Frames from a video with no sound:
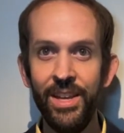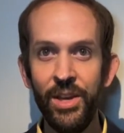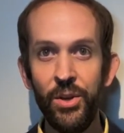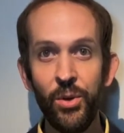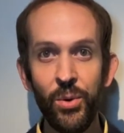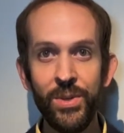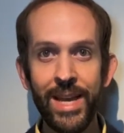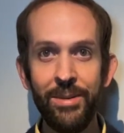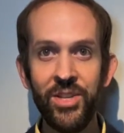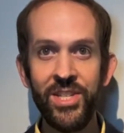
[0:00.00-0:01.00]
Not all
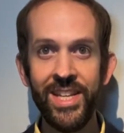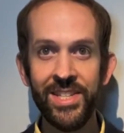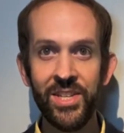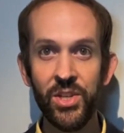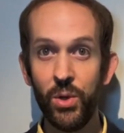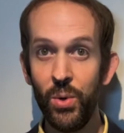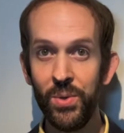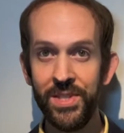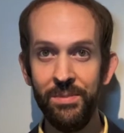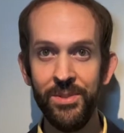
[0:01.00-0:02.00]
damaged discs
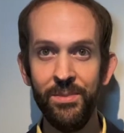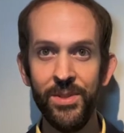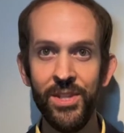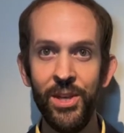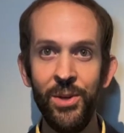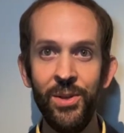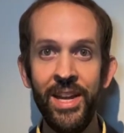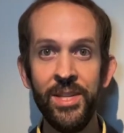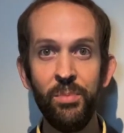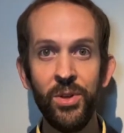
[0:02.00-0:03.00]
cause symptoms though, and
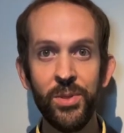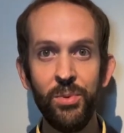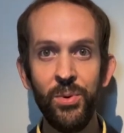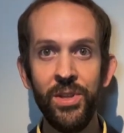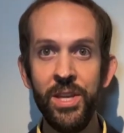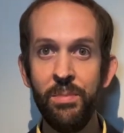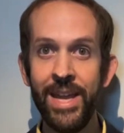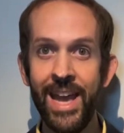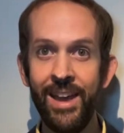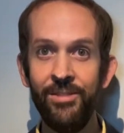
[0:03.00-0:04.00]
it's possible that you may
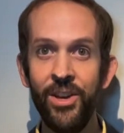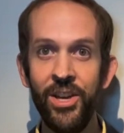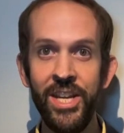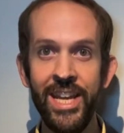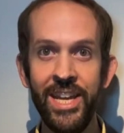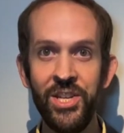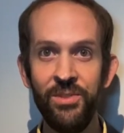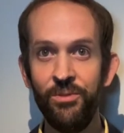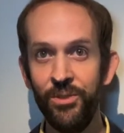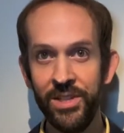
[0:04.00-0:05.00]
have a
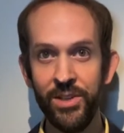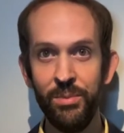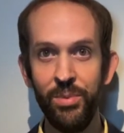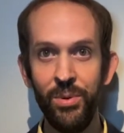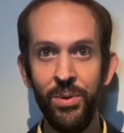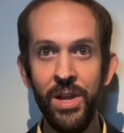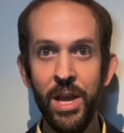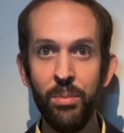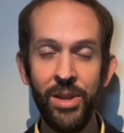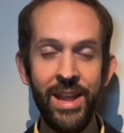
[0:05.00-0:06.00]
herniation, for example,
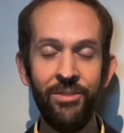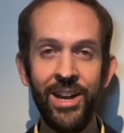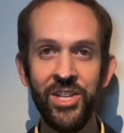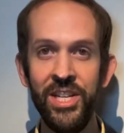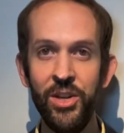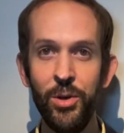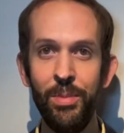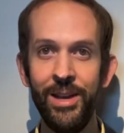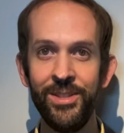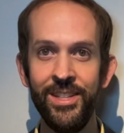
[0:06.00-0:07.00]
but never actually know
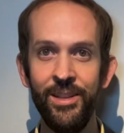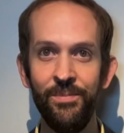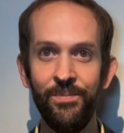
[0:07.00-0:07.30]
about it.